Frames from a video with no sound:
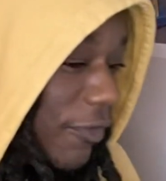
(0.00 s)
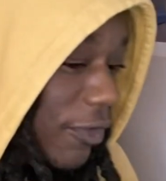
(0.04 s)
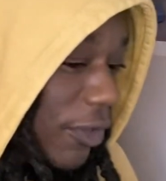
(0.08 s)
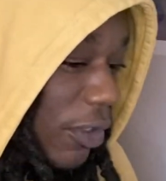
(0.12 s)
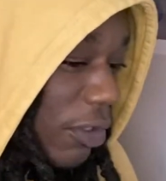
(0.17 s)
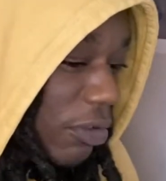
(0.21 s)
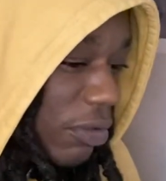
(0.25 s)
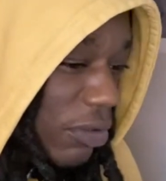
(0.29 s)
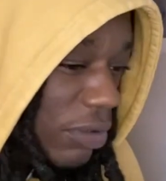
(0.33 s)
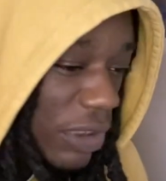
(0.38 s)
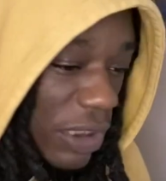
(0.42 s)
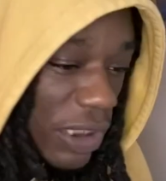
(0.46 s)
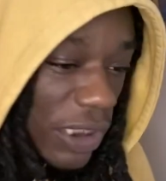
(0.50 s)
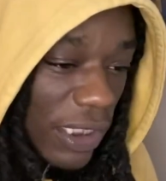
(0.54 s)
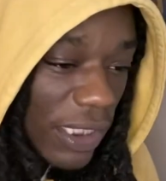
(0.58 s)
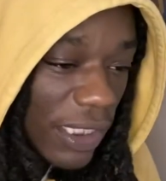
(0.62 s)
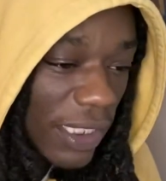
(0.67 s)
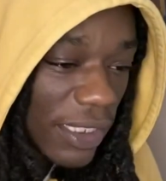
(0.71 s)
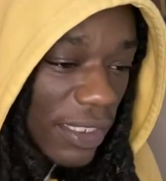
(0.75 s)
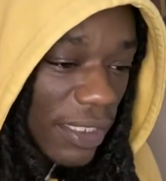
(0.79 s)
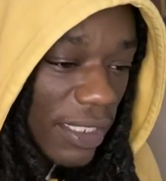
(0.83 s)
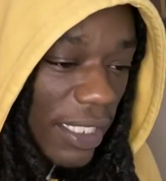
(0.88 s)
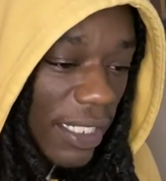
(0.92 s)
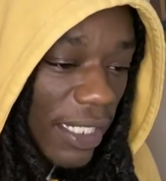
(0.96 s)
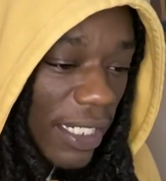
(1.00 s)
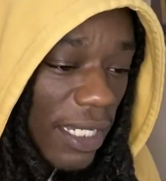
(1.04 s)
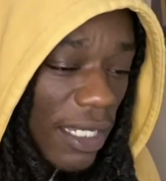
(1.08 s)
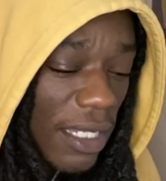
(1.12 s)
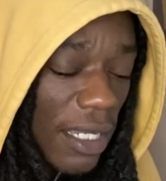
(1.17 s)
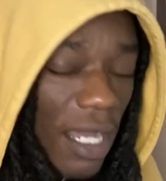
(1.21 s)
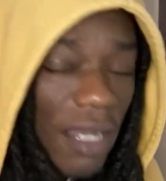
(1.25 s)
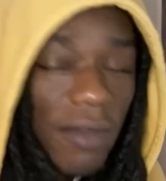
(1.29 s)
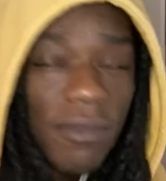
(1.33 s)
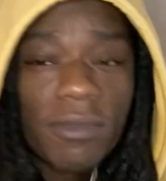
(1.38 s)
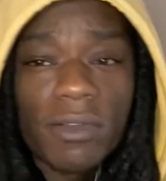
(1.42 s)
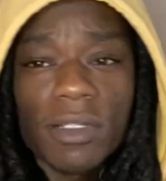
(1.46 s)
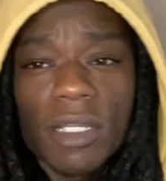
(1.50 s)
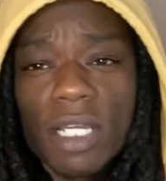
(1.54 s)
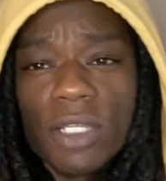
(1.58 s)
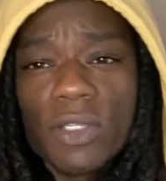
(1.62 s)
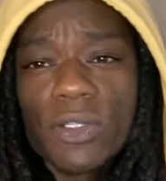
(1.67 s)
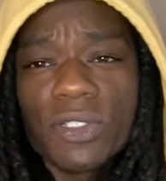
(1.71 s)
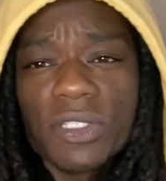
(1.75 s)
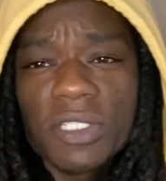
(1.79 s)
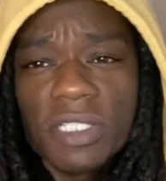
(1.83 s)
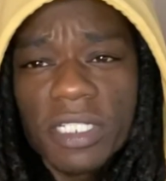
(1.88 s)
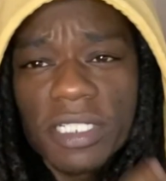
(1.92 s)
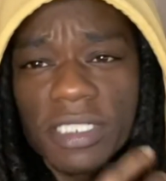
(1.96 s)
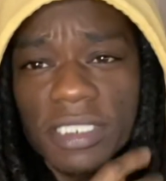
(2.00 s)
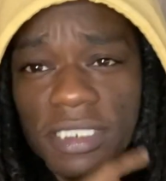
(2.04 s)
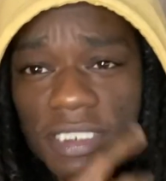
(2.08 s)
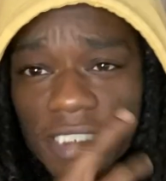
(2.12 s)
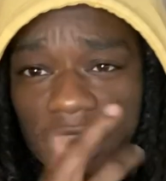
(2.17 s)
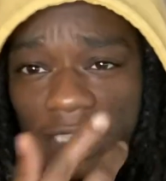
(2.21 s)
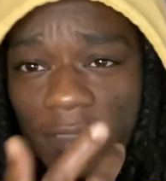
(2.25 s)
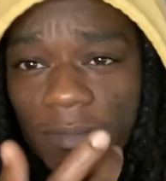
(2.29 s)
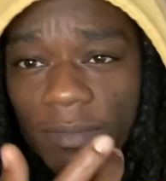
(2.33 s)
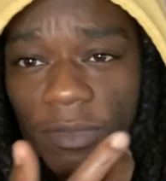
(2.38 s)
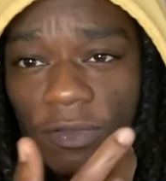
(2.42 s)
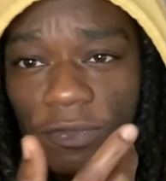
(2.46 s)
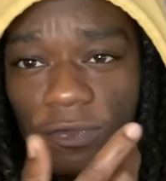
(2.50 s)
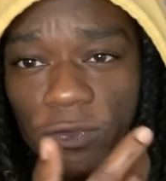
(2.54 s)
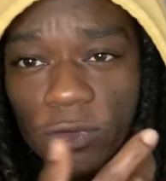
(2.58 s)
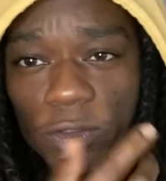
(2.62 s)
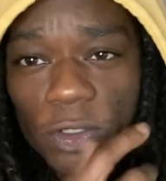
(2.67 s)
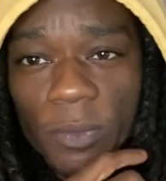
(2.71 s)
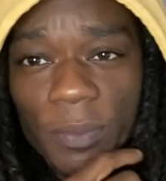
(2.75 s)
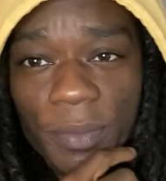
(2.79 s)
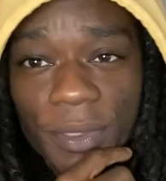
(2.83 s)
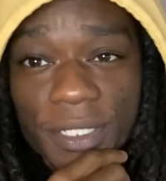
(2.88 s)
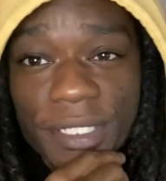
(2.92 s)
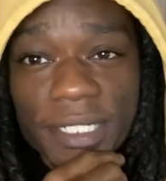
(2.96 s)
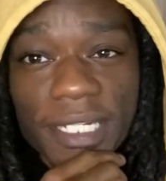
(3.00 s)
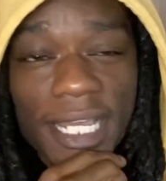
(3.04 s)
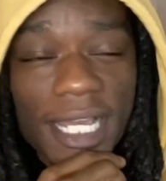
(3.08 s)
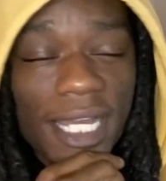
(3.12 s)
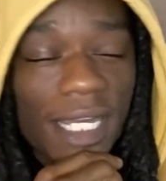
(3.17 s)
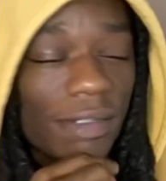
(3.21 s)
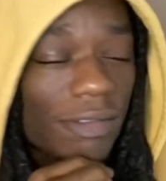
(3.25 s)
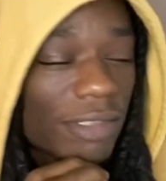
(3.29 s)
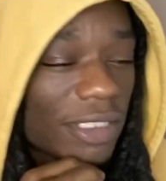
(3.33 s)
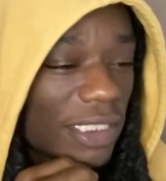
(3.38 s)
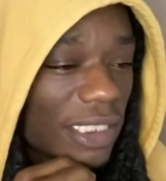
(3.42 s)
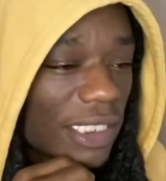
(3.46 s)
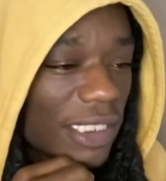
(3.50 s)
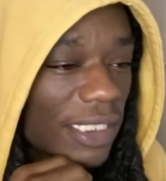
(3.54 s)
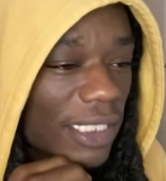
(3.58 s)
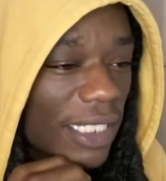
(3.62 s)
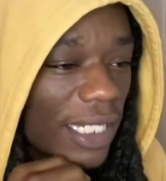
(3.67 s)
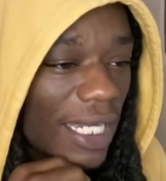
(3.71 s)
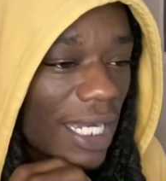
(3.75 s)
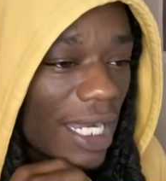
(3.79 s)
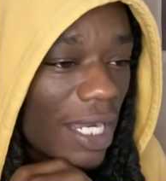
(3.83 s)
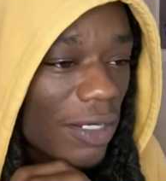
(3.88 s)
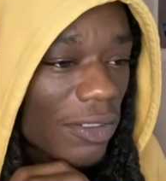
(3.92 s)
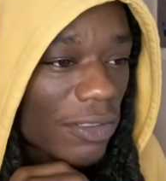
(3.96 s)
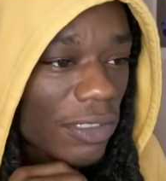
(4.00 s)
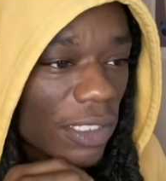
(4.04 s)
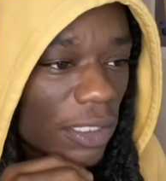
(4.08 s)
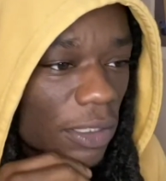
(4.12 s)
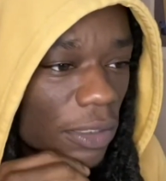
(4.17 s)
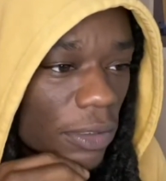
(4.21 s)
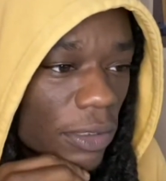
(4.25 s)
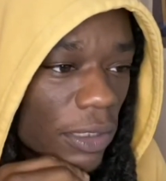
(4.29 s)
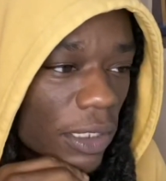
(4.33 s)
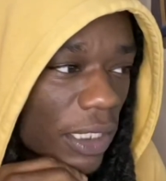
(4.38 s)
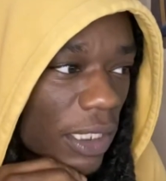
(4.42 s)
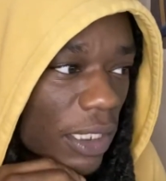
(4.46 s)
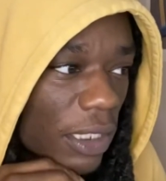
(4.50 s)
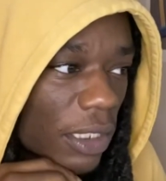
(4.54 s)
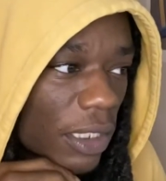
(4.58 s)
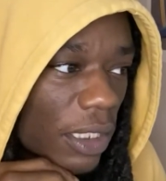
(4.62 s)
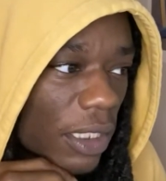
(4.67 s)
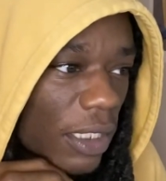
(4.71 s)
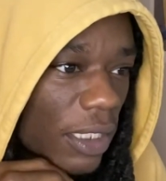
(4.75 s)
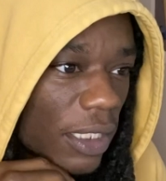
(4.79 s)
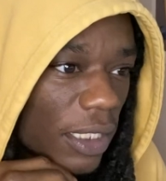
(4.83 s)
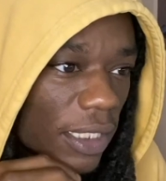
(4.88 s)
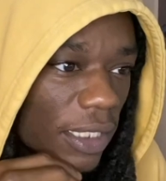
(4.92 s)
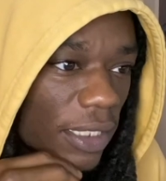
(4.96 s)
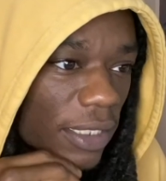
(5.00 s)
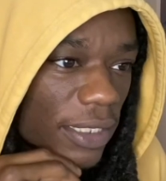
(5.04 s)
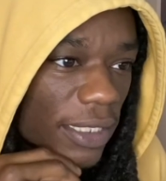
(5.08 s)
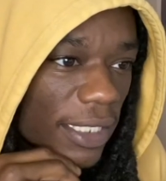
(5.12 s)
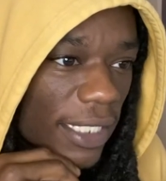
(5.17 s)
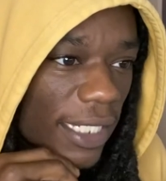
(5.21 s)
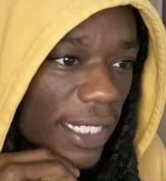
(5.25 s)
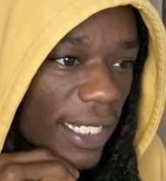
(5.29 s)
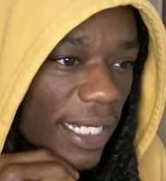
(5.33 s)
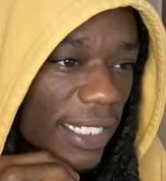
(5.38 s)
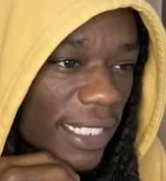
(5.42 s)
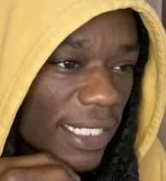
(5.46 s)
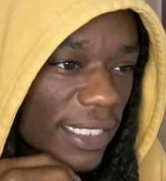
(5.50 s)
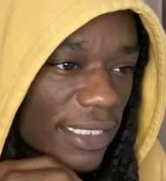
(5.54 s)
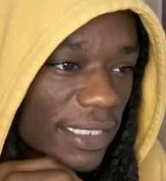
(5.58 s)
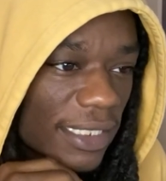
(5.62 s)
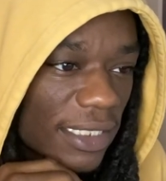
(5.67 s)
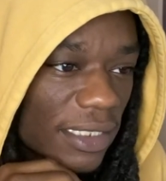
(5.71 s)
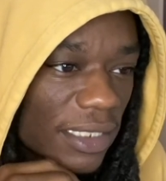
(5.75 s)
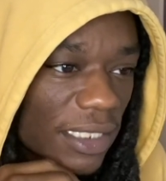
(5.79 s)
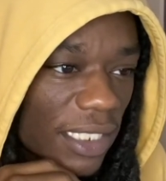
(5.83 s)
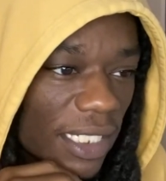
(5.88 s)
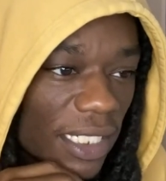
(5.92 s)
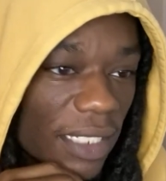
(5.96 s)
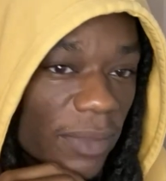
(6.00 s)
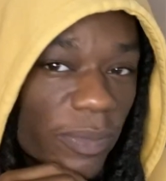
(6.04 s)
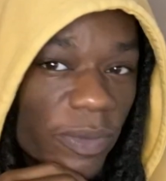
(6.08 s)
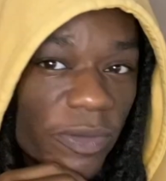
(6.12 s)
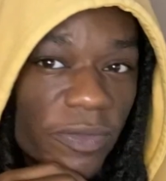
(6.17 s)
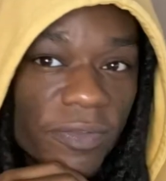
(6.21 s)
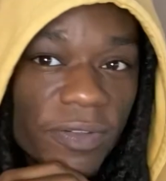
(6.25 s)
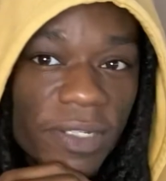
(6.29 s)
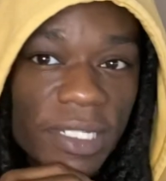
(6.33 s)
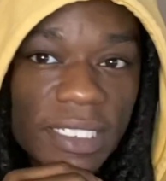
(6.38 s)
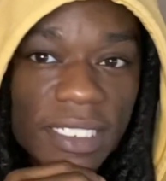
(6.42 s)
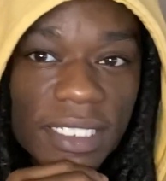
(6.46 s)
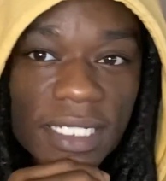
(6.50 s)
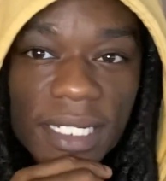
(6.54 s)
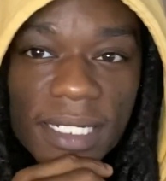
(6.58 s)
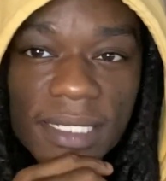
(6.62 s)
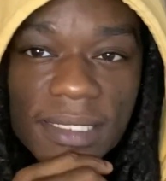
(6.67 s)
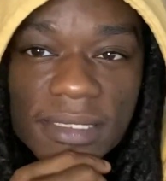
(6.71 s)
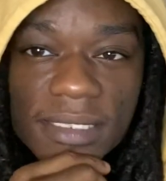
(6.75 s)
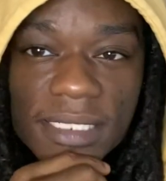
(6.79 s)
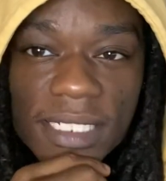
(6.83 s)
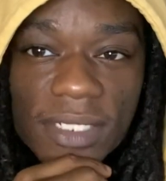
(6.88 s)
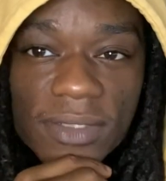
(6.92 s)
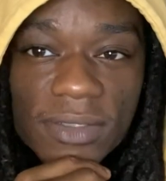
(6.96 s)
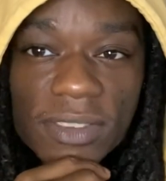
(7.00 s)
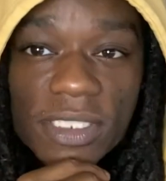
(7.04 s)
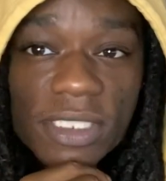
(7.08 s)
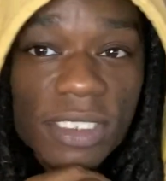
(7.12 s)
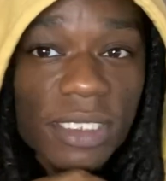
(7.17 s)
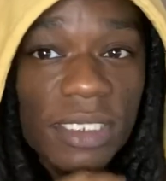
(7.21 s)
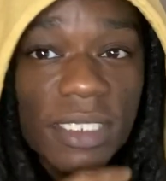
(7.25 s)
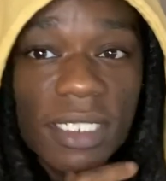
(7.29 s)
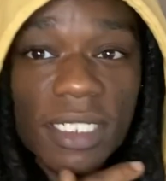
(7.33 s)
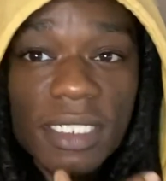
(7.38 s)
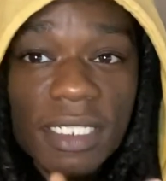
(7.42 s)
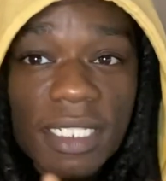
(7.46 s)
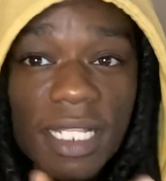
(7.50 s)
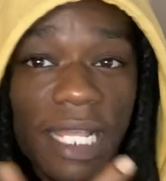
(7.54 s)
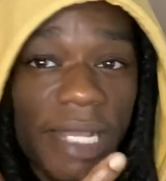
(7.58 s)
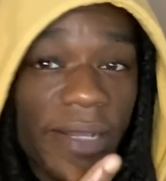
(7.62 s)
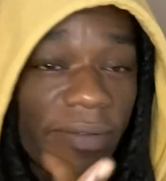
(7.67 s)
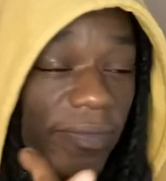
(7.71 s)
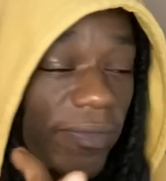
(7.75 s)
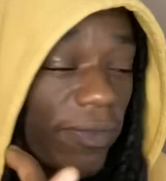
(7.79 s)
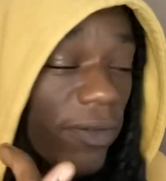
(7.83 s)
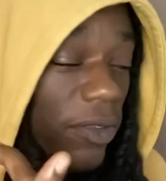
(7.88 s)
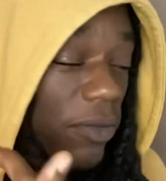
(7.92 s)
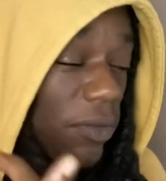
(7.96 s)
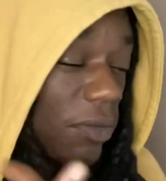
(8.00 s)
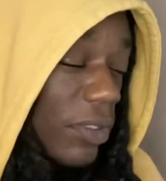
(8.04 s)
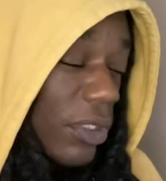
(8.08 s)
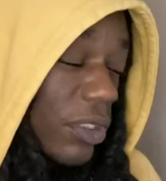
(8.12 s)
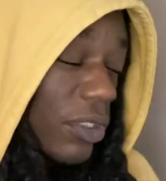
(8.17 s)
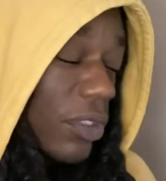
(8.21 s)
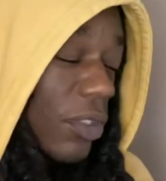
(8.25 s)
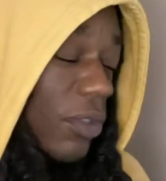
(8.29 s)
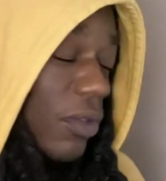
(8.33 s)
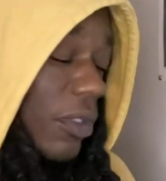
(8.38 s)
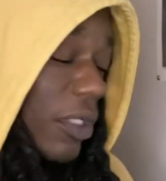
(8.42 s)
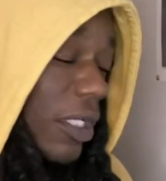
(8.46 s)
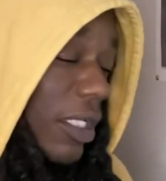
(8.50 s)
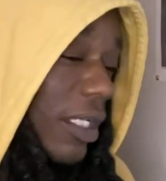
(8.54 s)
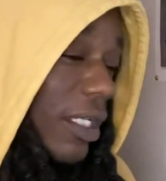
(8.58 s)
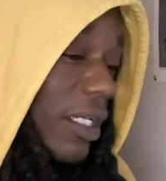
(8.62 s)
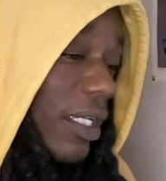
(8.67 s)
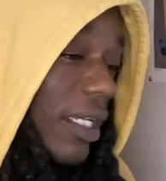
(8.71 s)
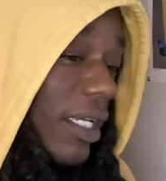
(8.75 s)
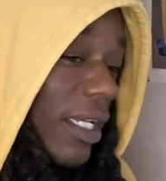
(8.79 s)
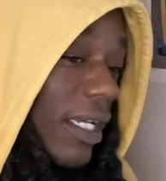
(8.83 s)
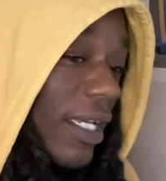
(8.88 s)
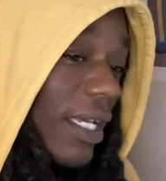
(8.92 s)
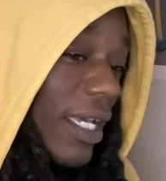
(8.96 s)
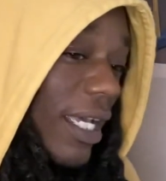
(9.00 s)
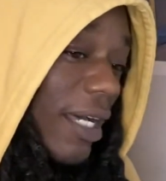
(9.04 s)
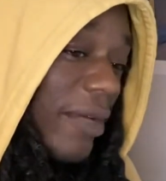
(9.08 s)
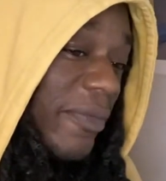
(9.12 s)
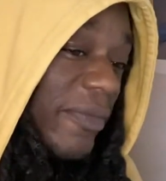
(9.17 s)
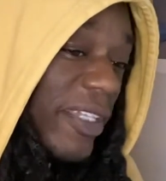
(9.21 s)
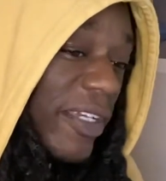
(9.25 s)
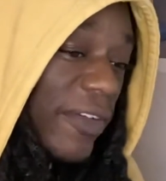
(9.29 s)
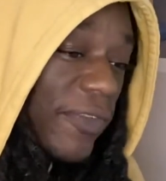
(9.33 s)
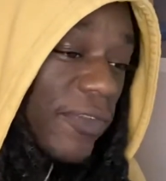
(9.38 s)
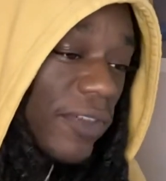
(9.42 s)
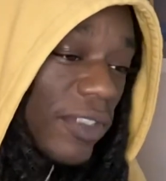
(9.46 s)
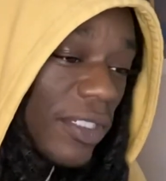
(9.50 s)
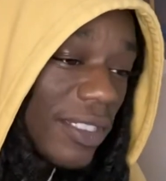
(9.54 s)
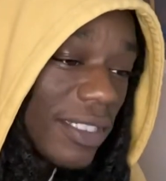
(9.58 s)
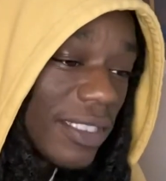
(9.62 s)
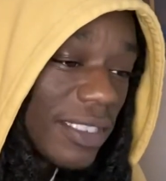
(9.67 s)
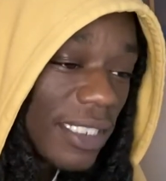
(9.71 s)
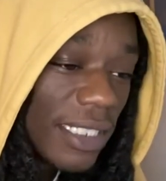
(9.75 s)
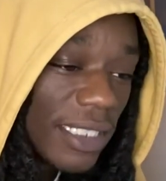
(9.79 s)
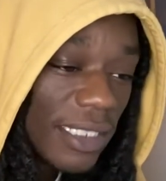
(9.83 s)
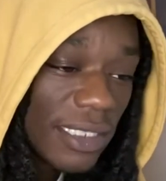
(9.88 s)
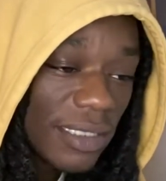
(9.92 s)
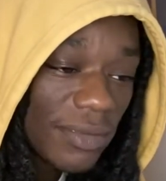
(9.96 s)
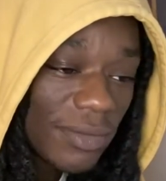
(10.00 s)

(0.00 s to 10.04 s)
Flow and shit like that. I used to listen to him before, but now it's just like, I don't know. he's like, I guess he's like perfecting that sound and shit like that. I fuck with it though. Like, I'm definitely gonna say it's